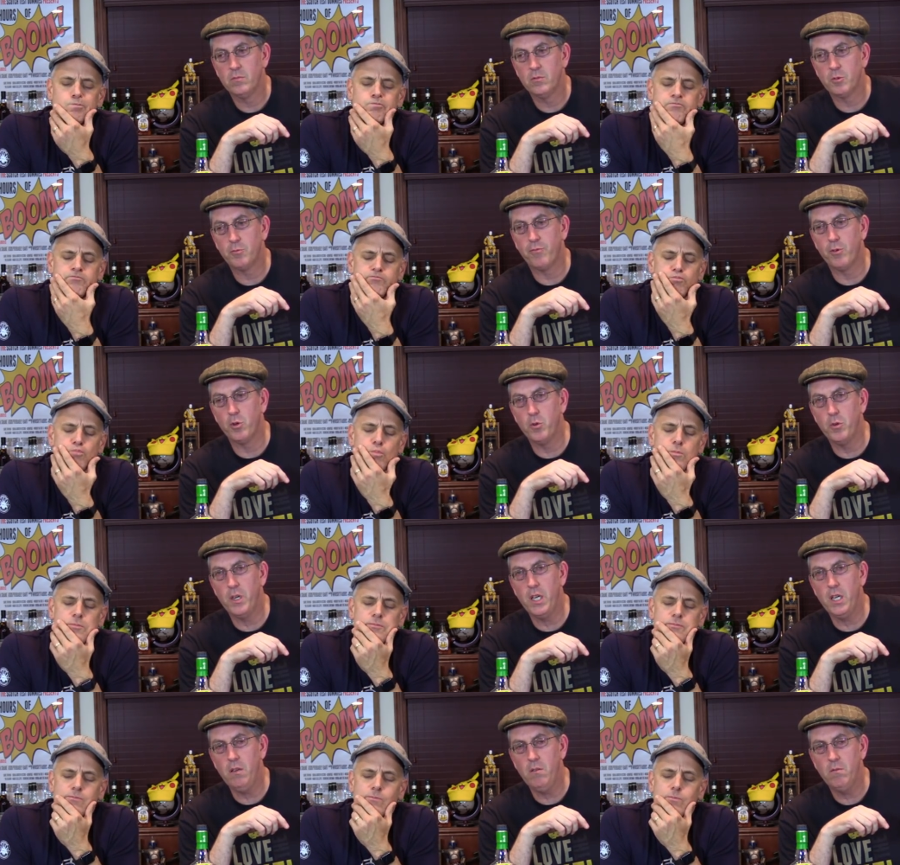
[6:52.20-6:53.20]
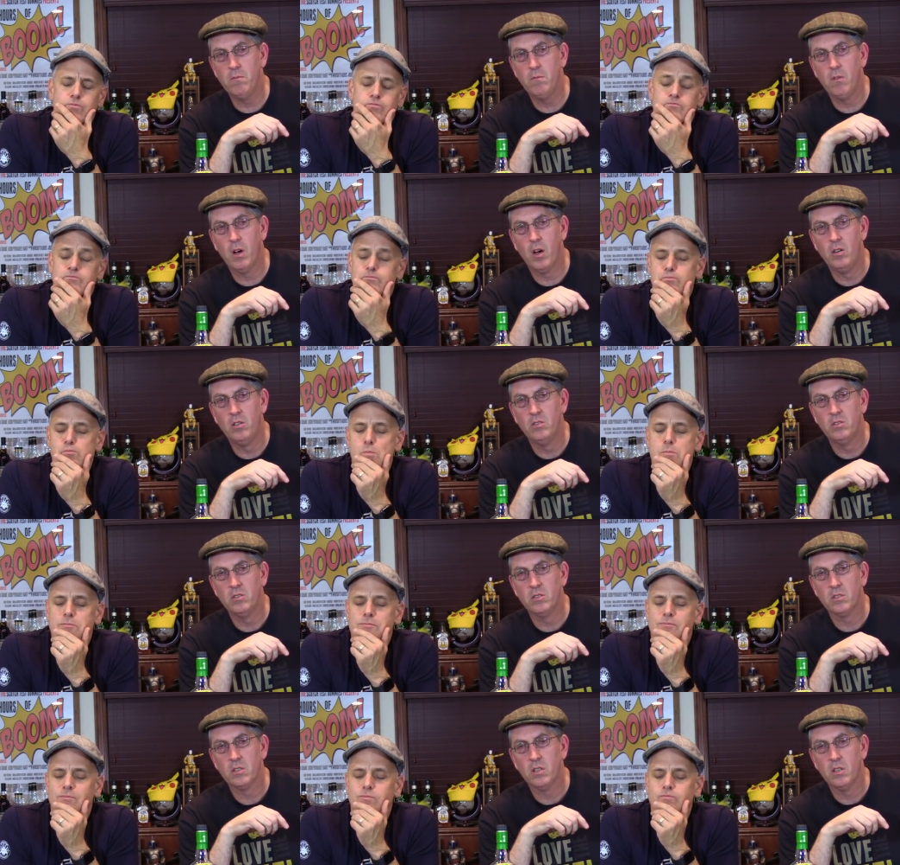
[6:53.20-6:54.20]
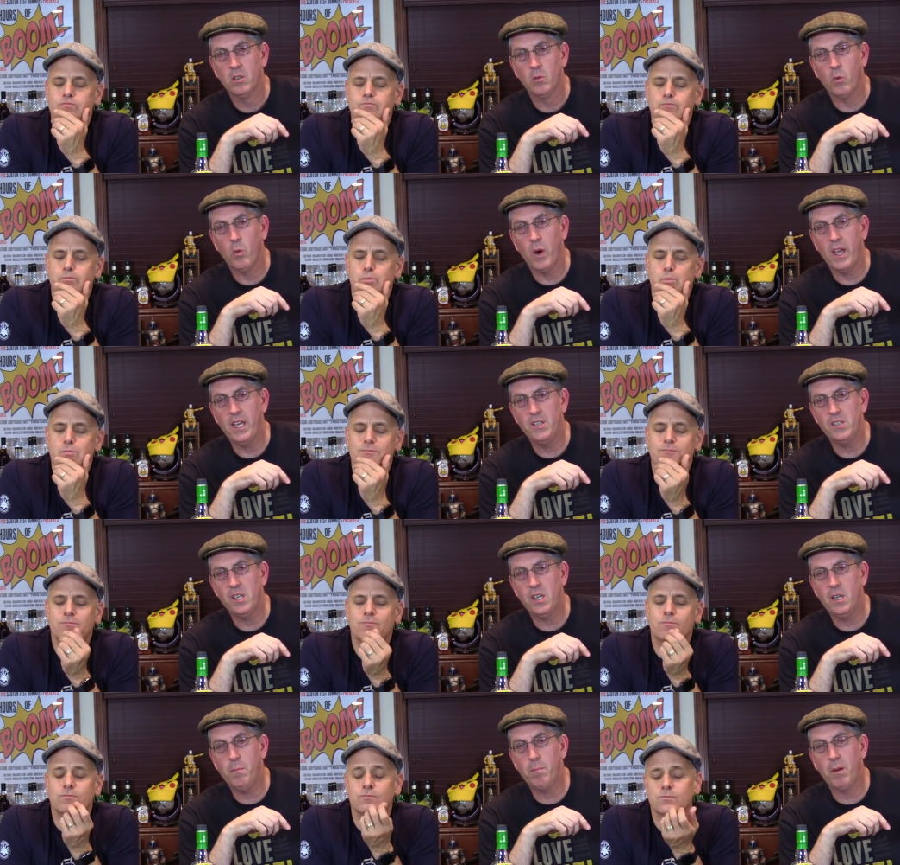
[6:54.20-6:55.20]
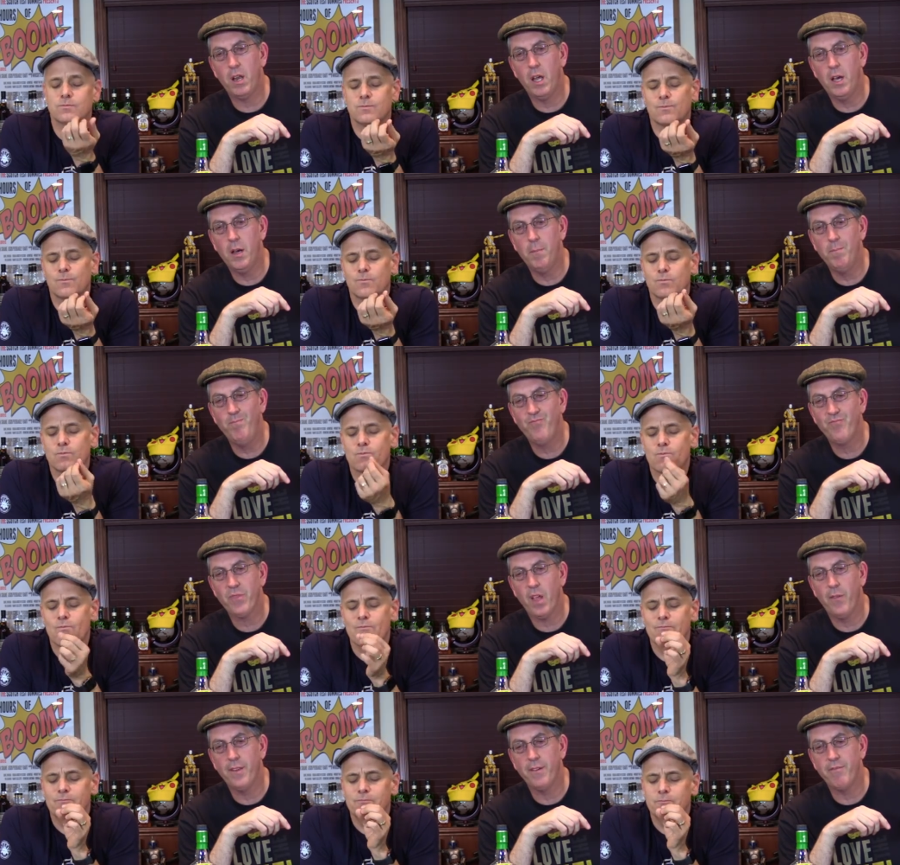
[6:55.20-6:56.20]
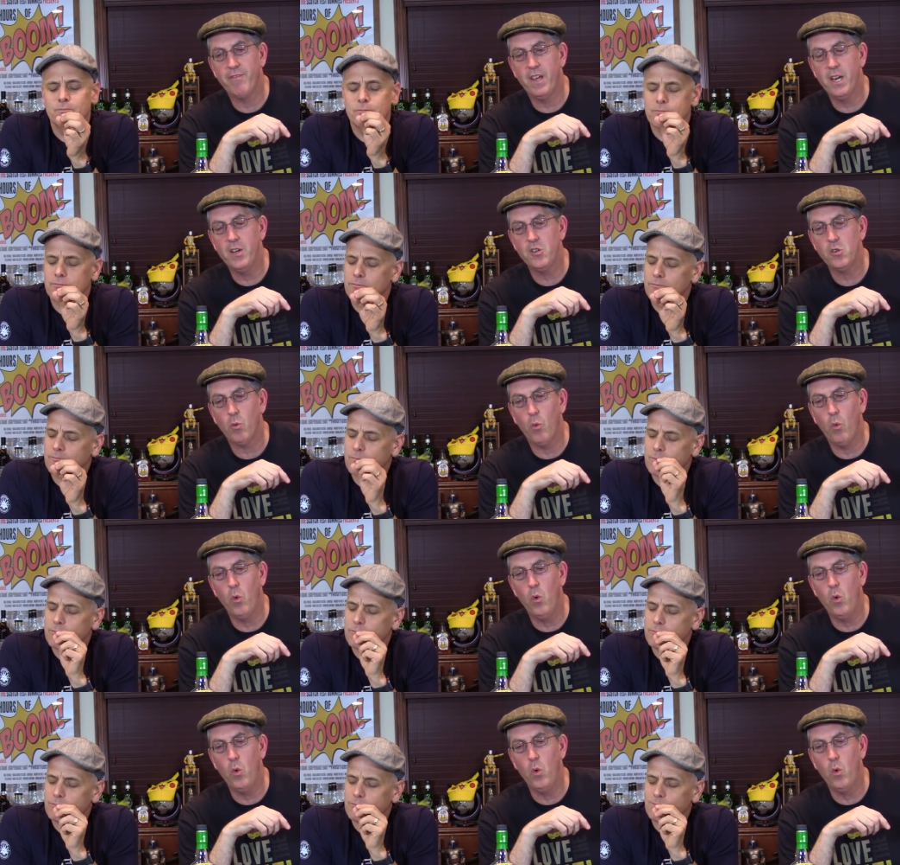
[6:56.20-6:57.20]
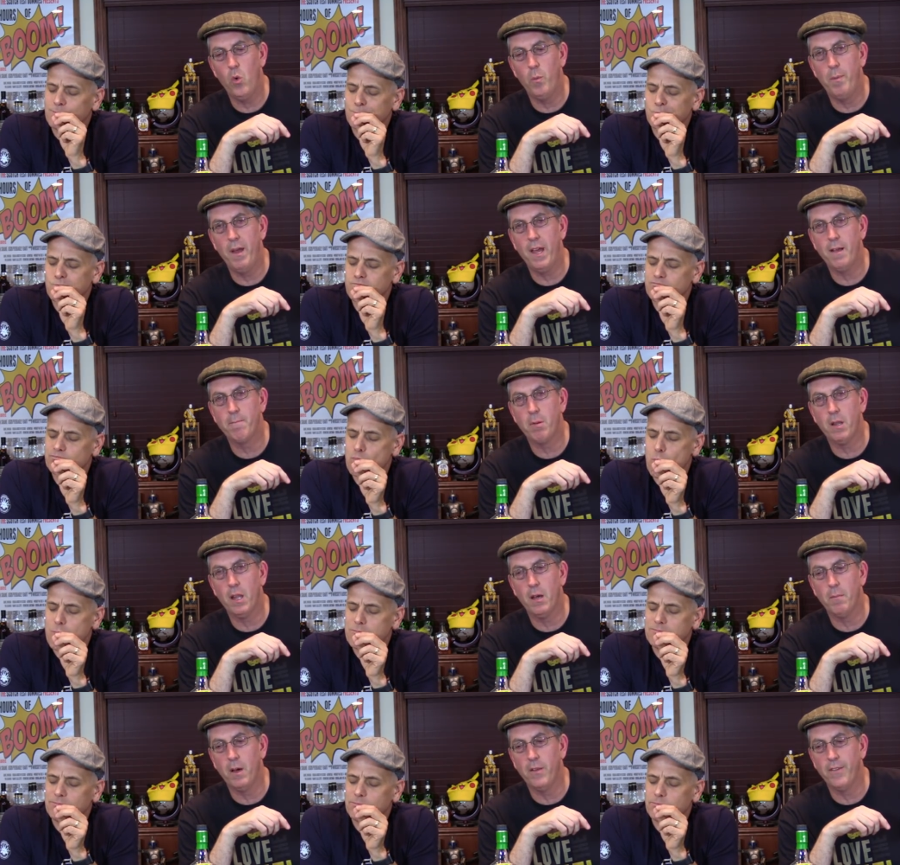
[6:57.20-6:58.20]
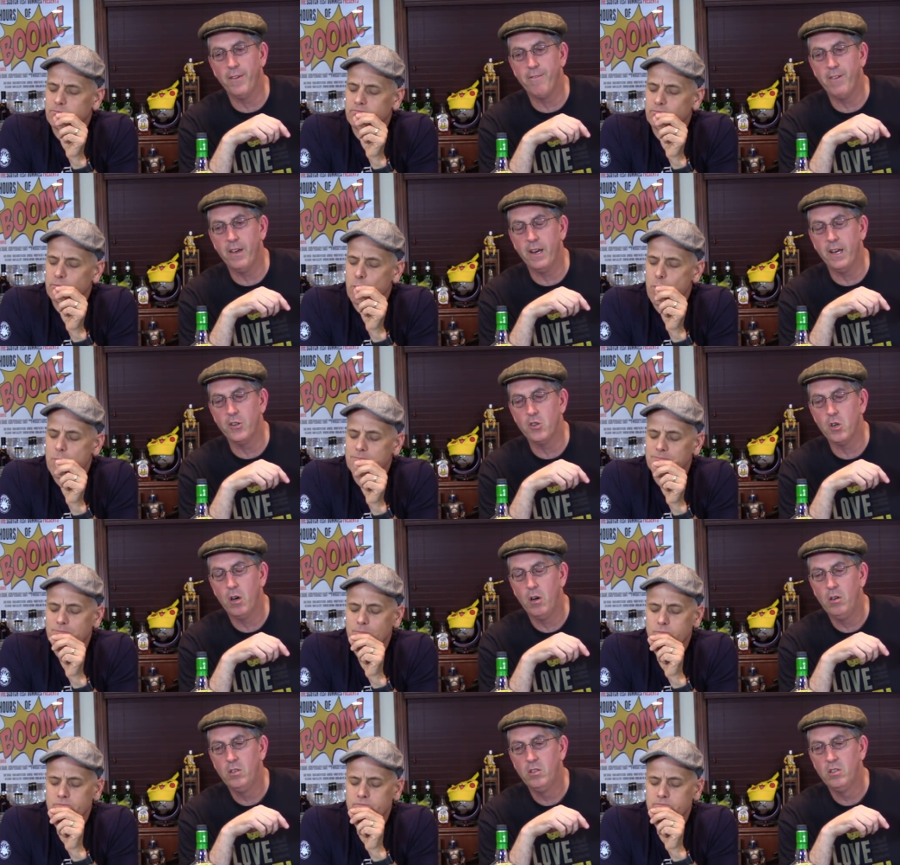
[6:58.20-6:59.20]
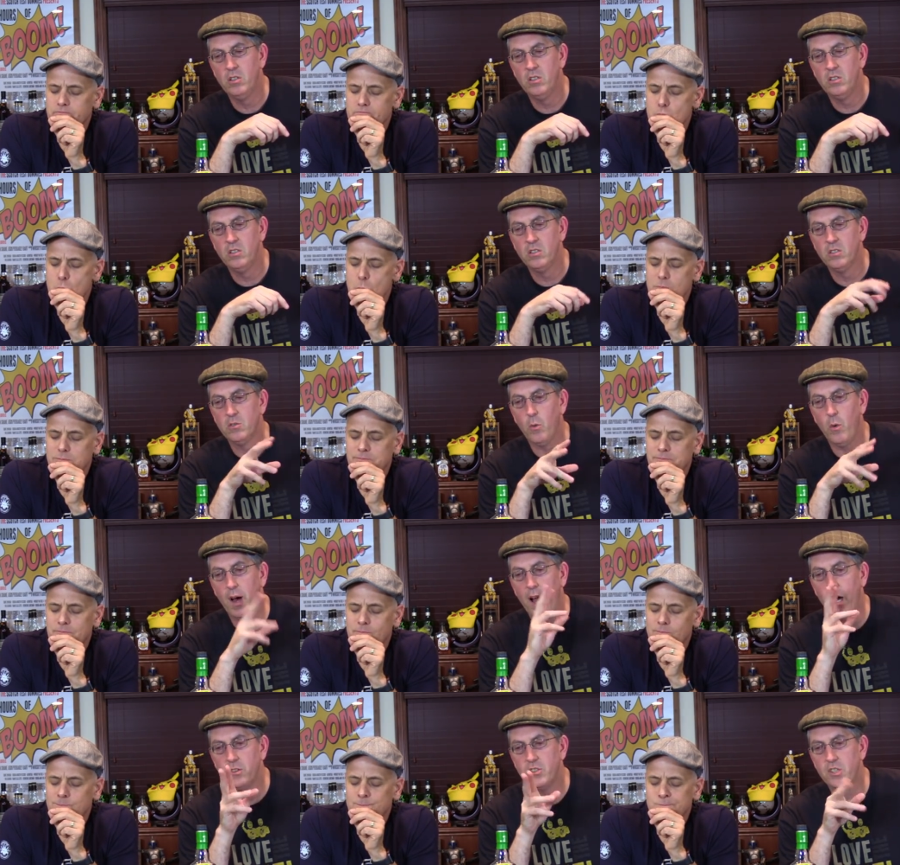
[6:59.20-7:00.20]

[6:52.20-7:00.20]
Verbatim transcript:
Speaker 1: It's fruity, raisiny plum on the finish. Ooh, big plum on the finish. Wow,